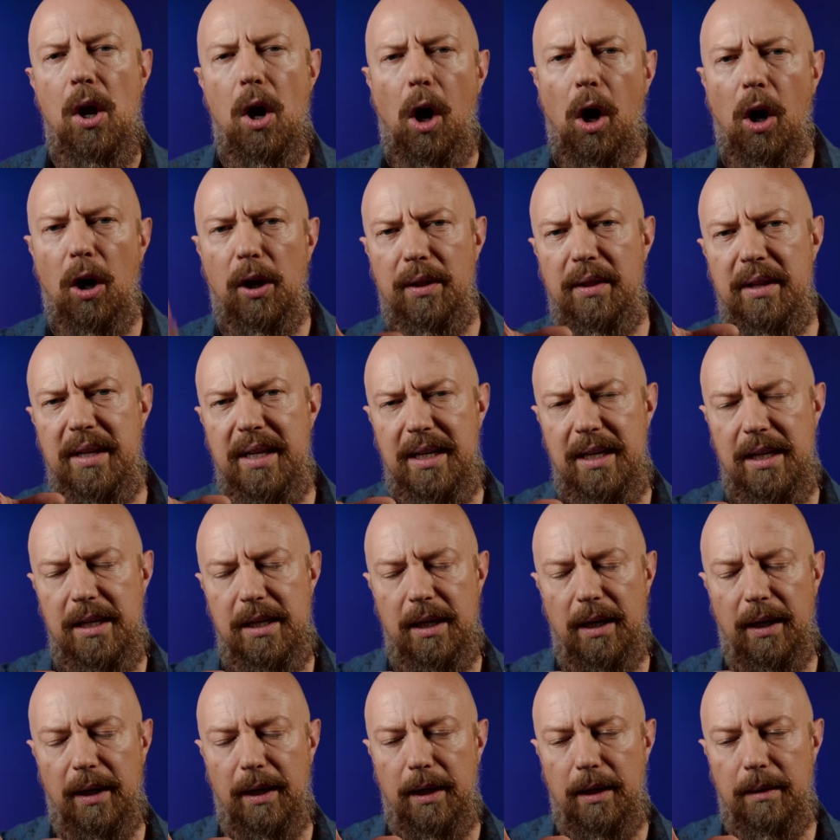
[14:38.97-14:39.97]
On
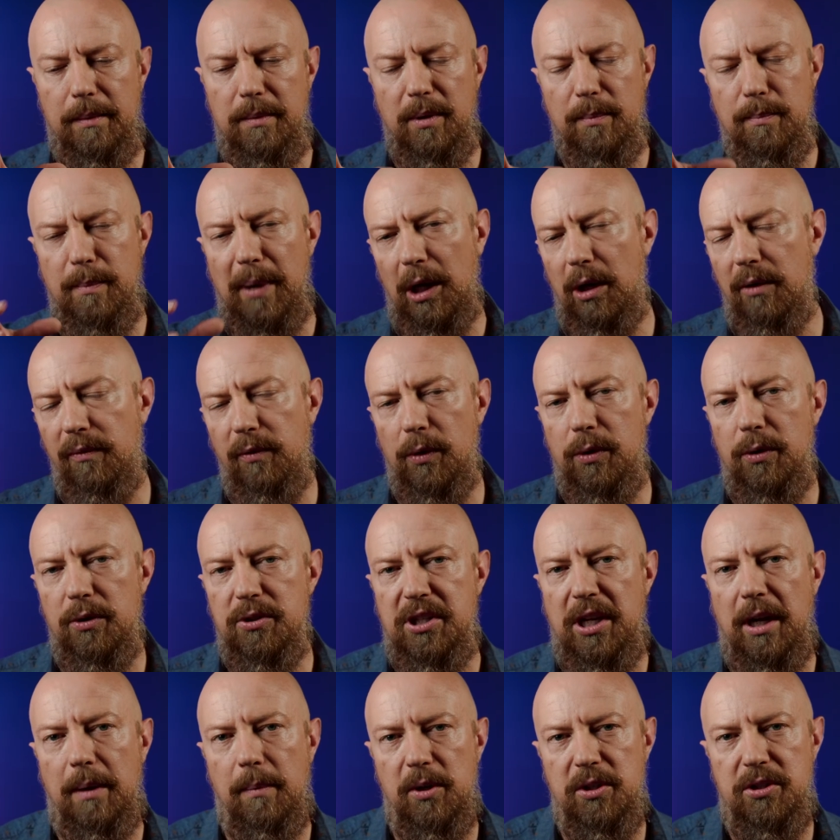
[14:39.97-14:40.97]
the Micro Four
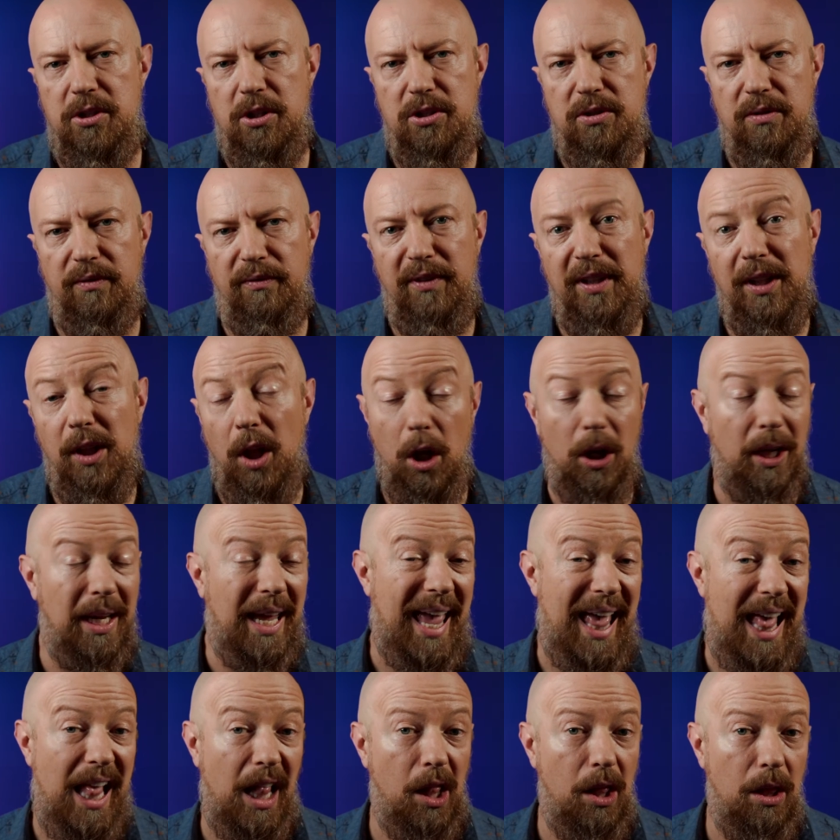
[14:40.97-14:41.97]
Thirds cameras, it's V-Log
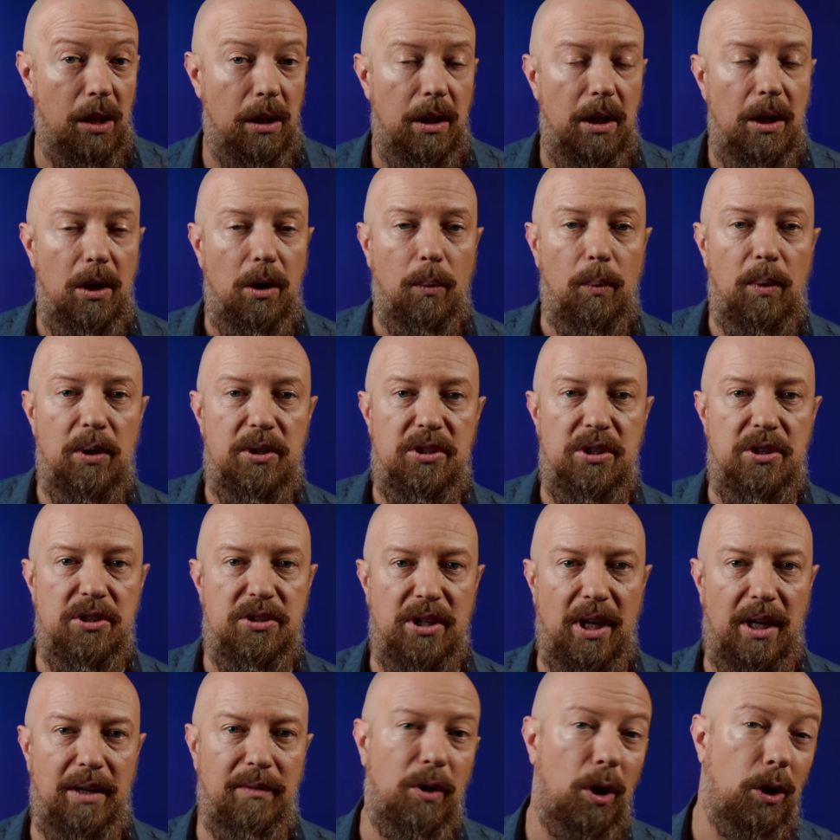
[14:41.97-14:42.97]
L, which is
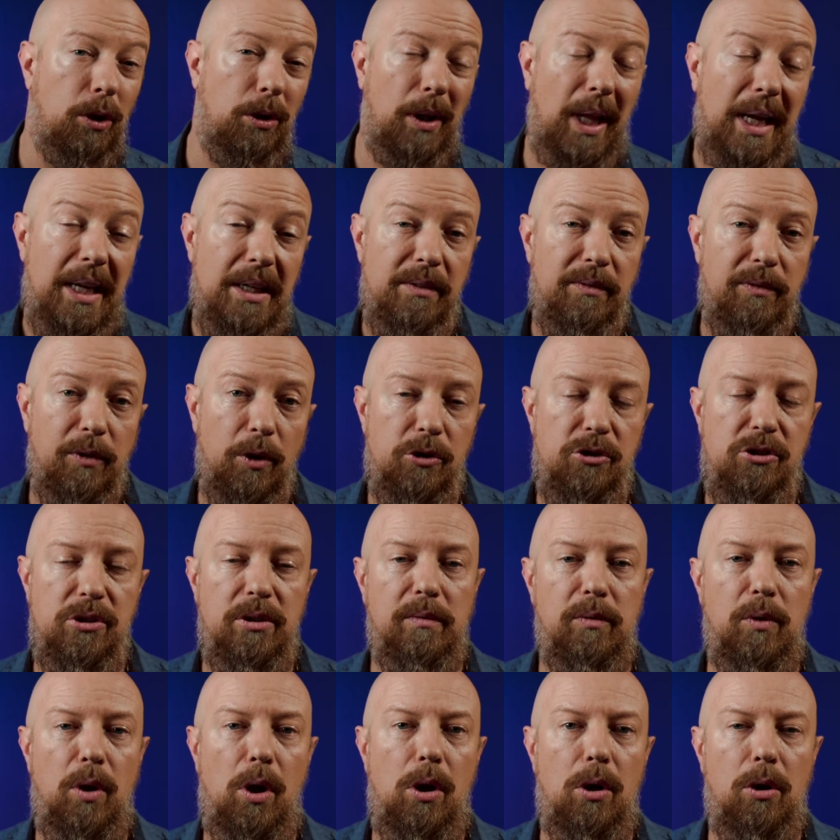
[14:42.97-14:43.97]
kind of a light version
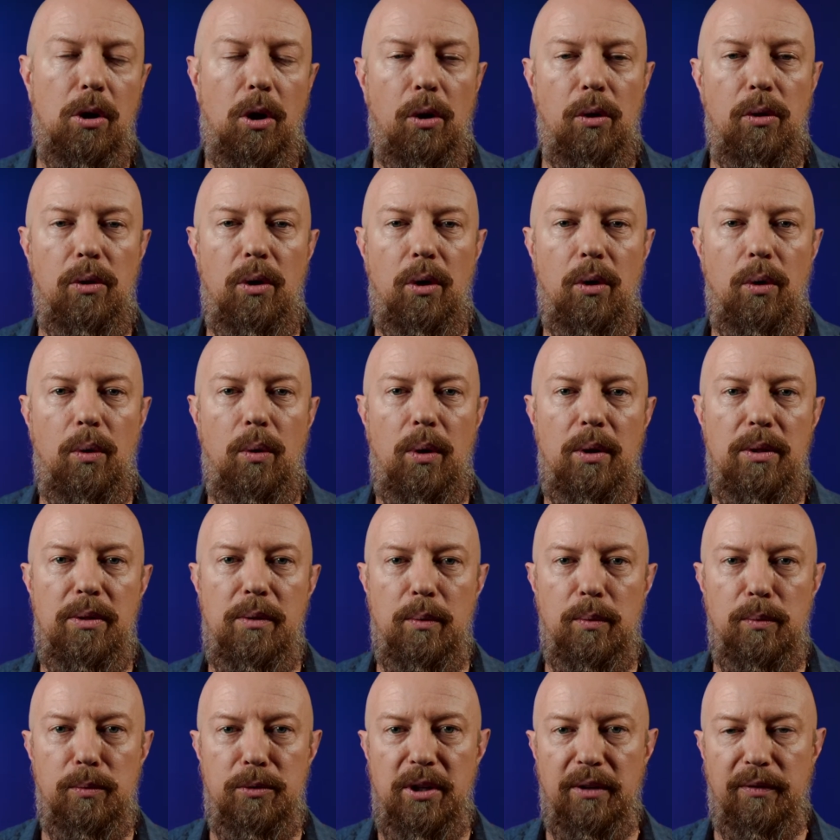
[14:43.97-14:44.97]
of log, although
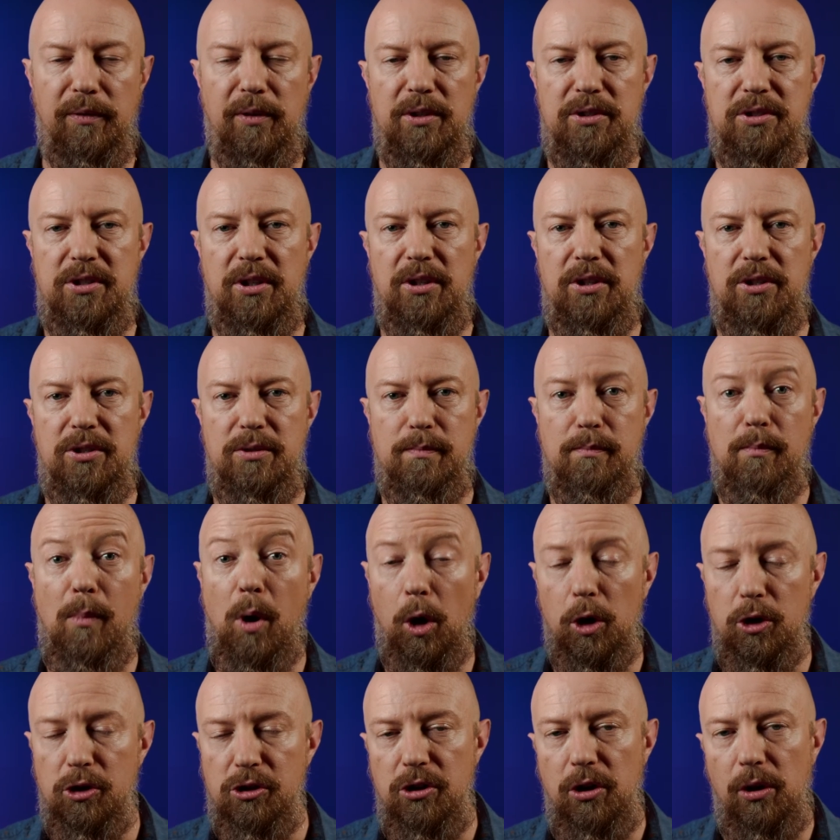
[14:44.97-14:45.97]
the difference is
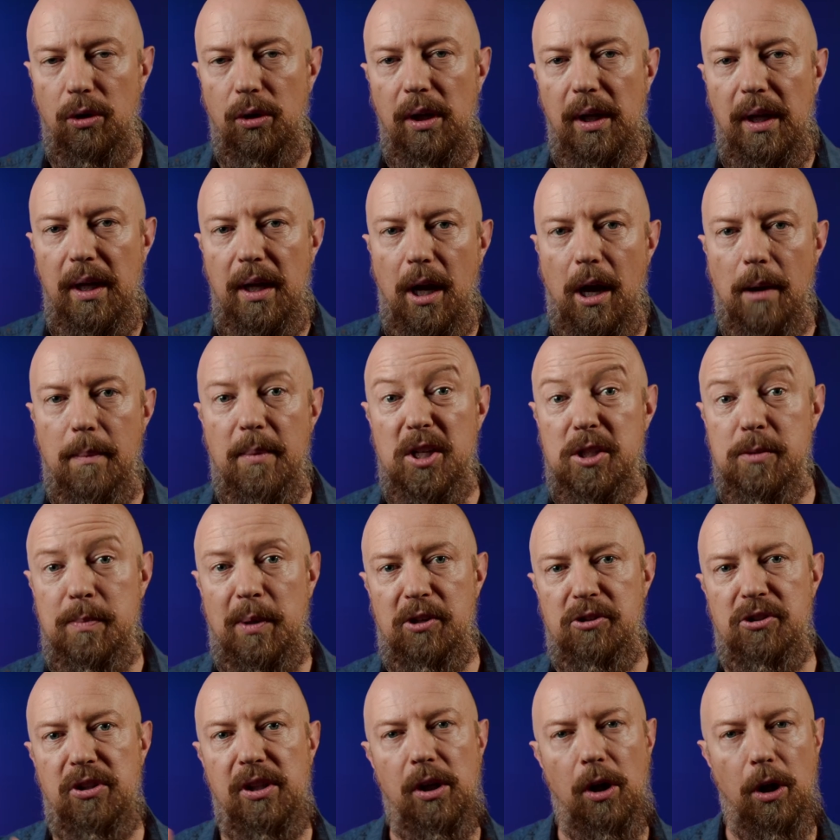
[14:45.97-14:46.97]
marginal,
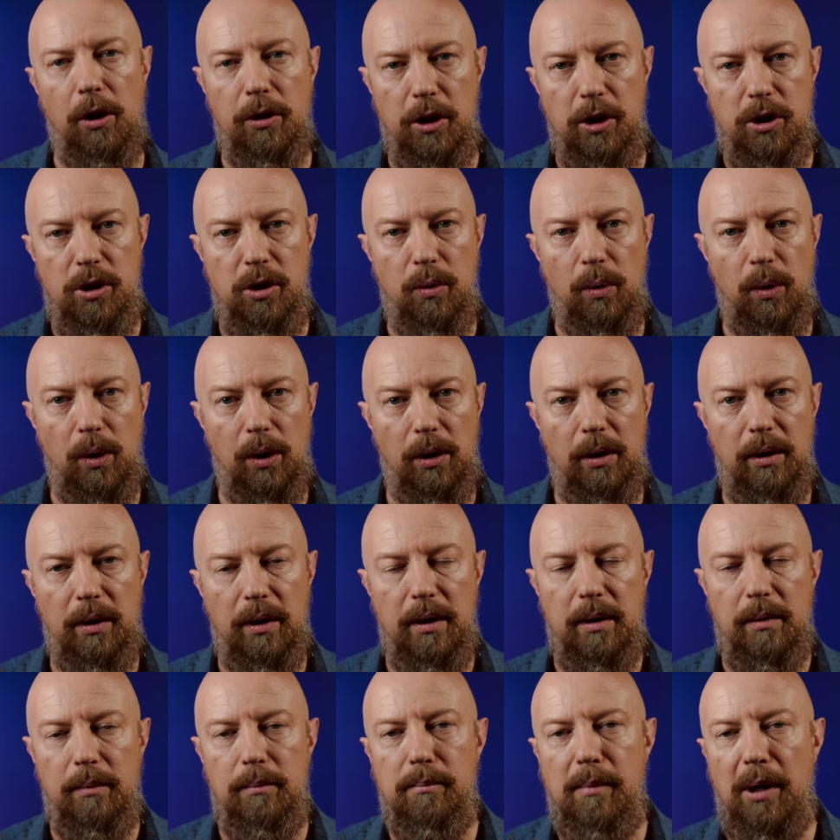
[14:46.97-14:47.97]
especially on the newer
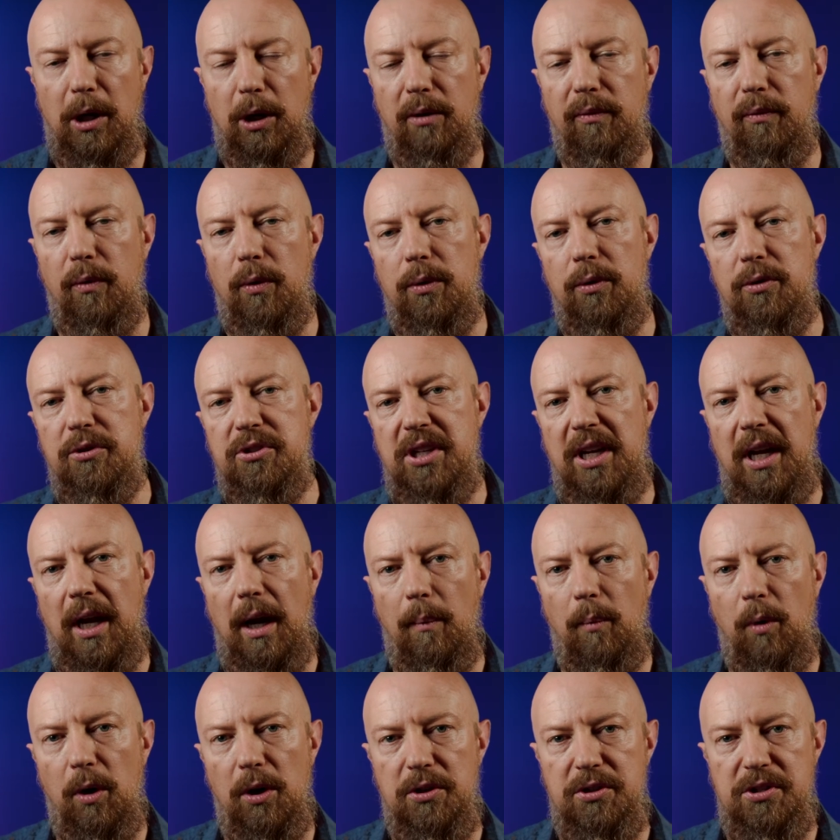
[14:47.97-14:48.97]
Micro Four Thirds
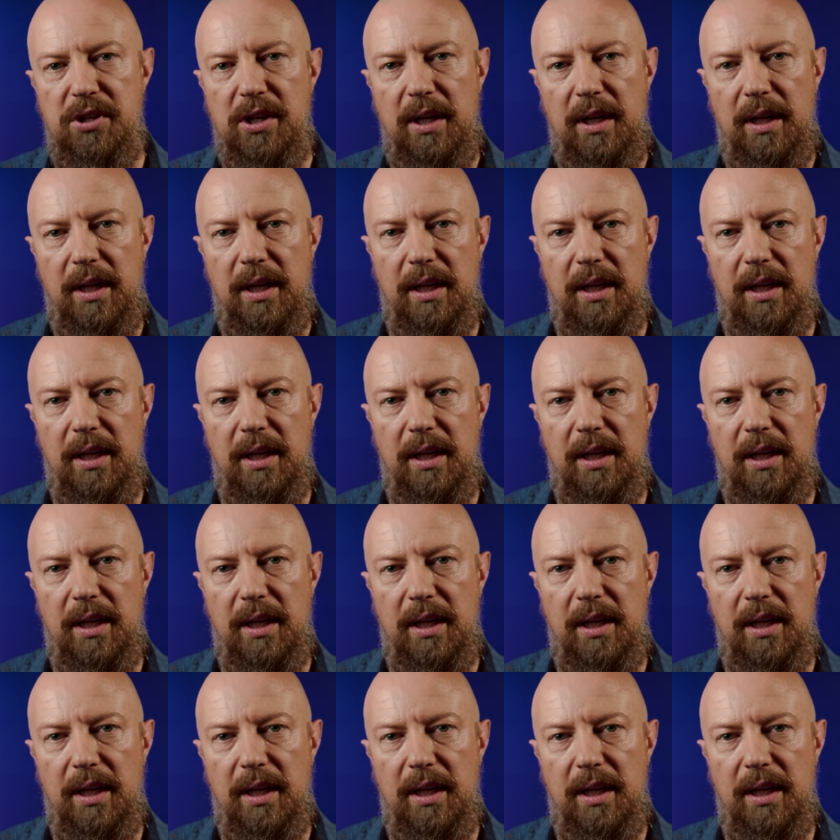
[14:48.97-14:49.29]
cameras.